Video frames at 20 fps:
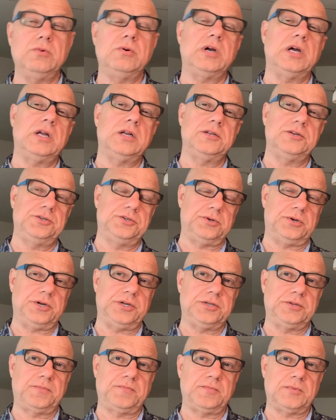had
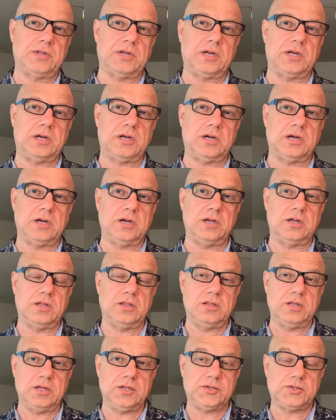enjoyed
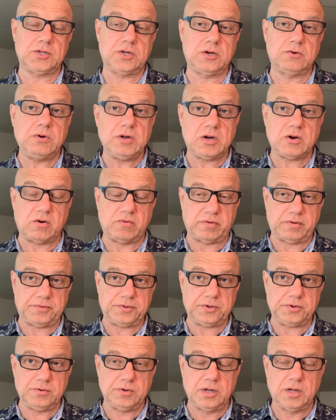this quick
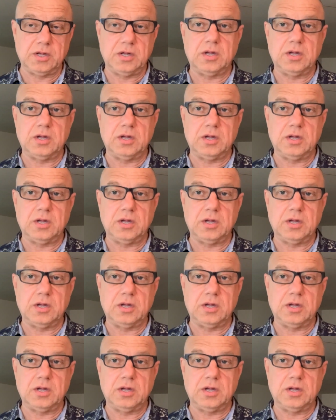overview